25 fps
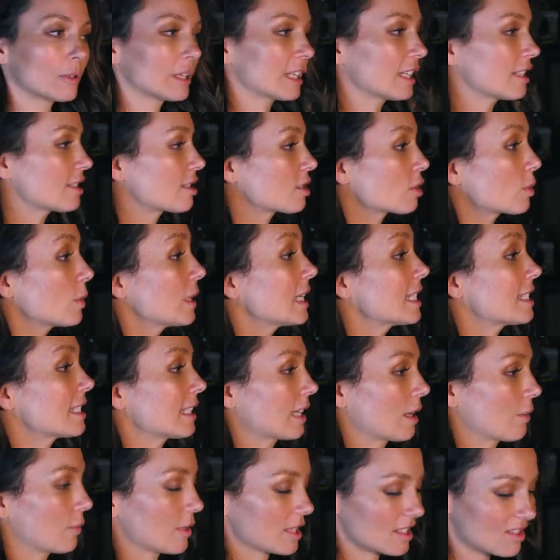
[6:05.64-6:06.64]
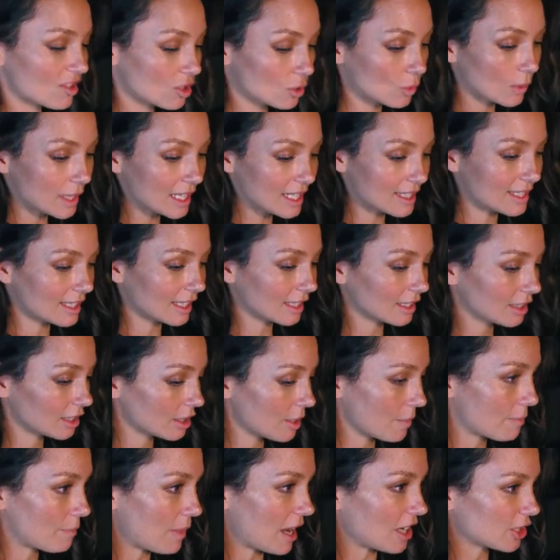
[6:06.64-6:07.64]
doing is squeezing it. We're squeezing
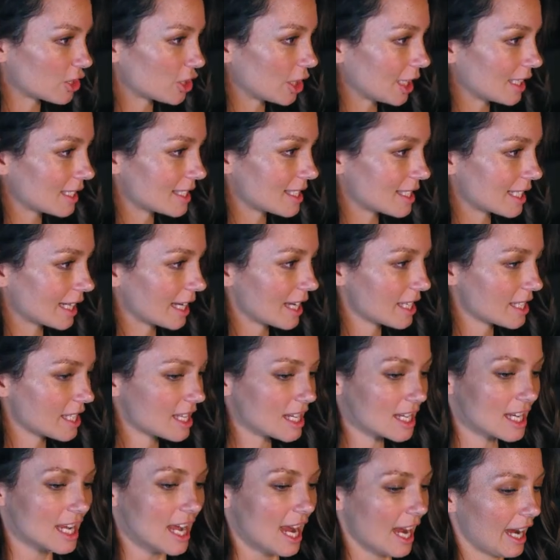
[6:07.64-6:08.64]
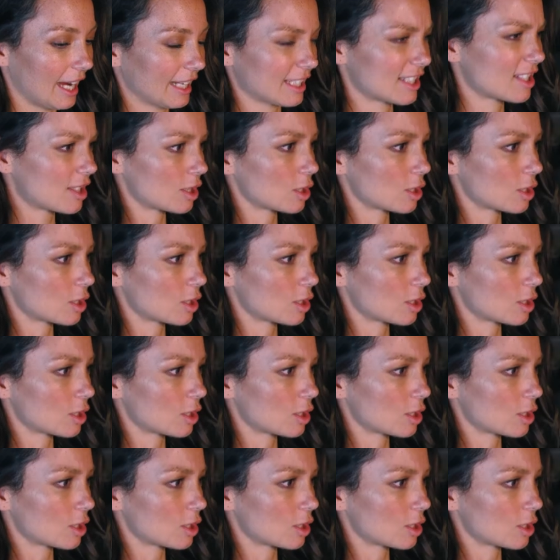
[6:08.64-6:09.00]
your butt cheeks together and